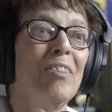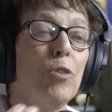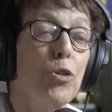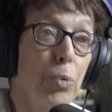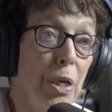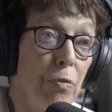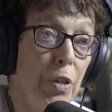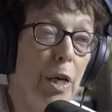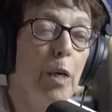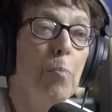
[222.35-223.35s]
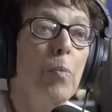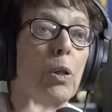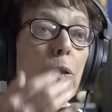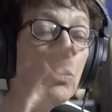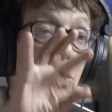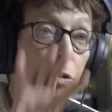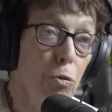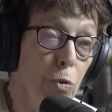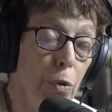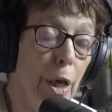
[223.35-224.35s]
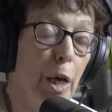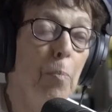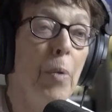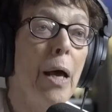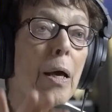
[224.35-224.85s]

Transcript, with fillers: retrieved them, looked through them,